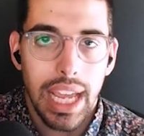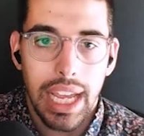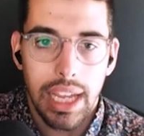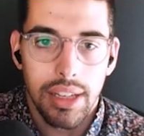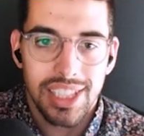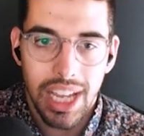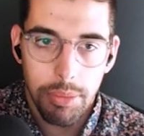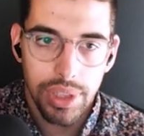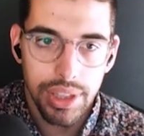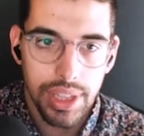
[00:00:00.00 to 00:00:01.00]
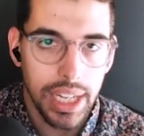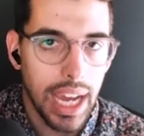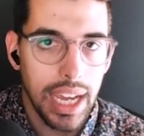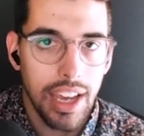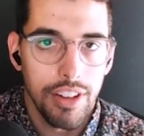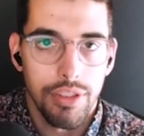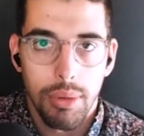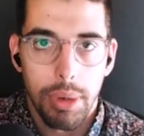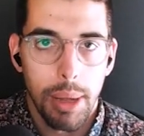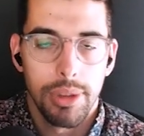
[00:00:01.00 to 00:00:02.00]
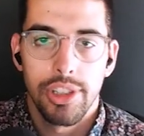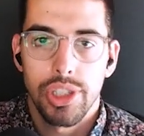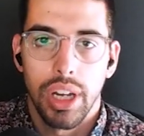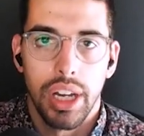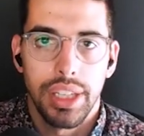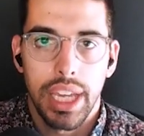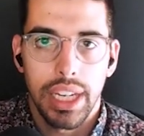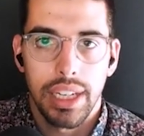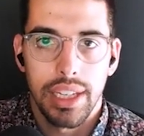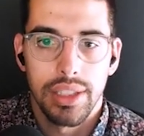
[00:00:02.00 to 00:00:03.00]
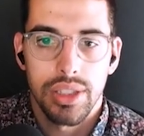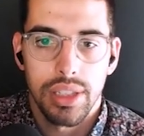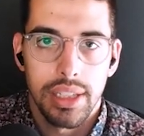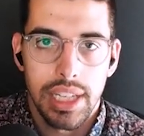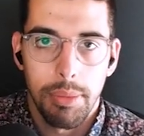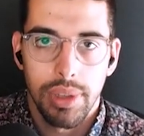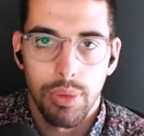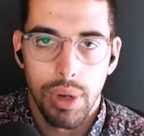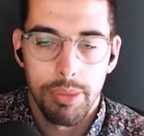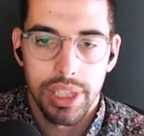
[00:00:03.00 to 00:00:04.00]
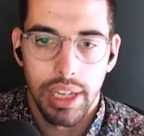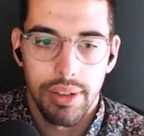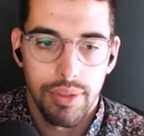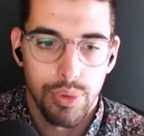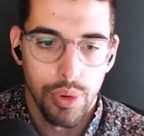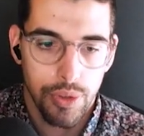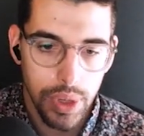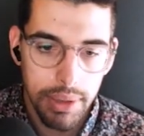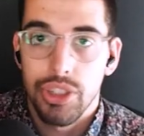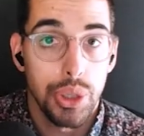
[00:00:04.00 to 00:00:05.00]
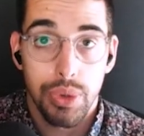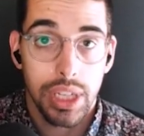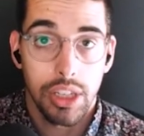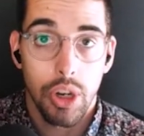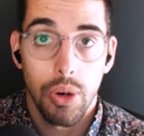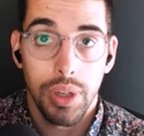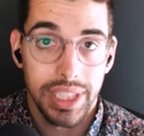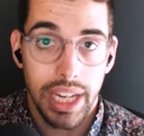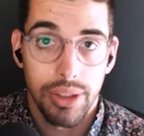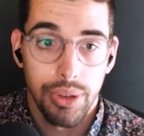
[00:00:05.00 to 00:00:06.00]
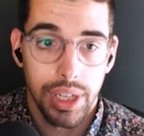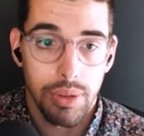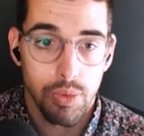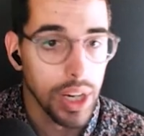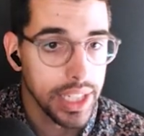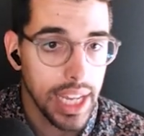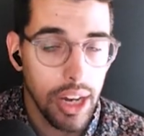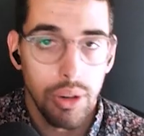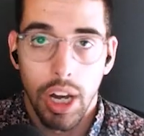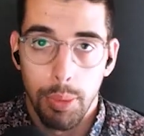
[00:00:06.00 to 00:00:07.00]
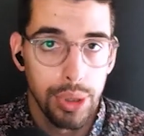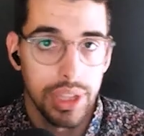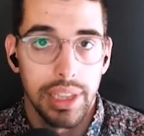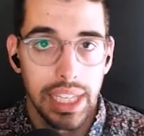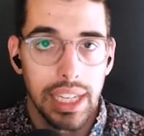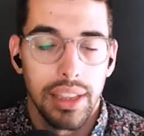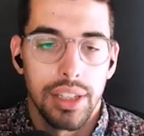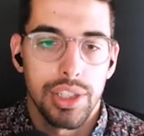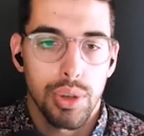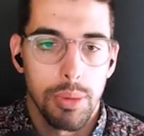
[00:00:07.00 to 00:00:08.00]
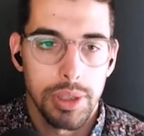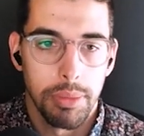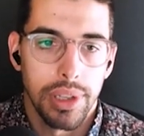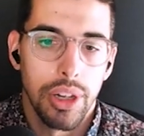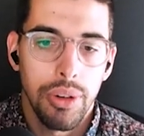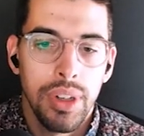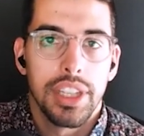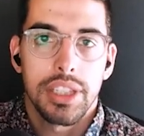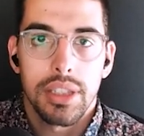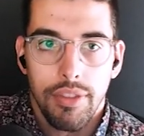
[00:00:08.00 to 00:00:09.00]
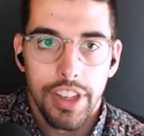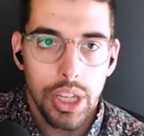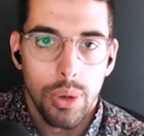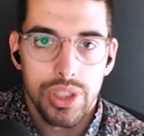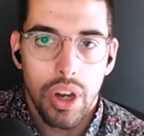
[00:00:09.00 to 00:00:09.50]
a template that I have published on N8N's template website for free, so you can go and download it right now. I'll put the link in the description below. This video is